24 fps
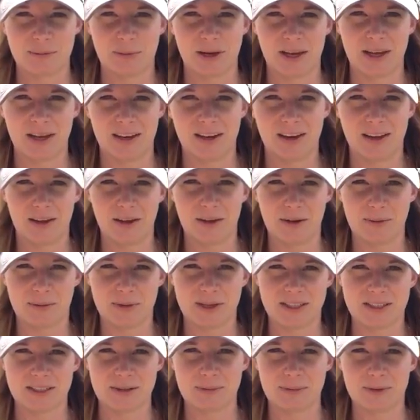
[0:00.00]
But um,
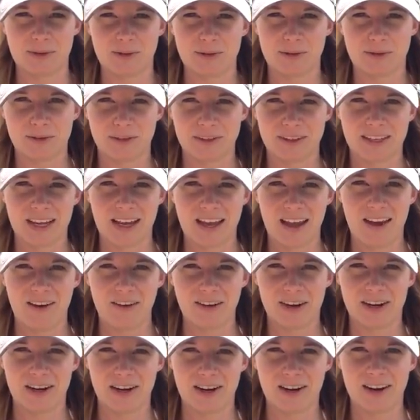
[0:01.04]
it's a beautiful day out
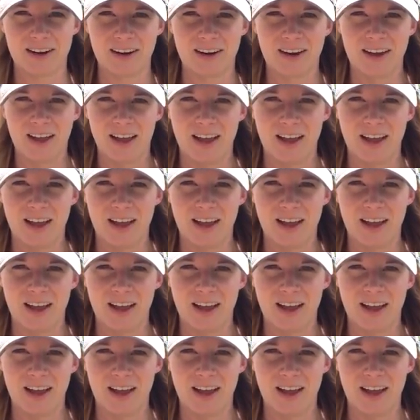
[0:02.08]
here.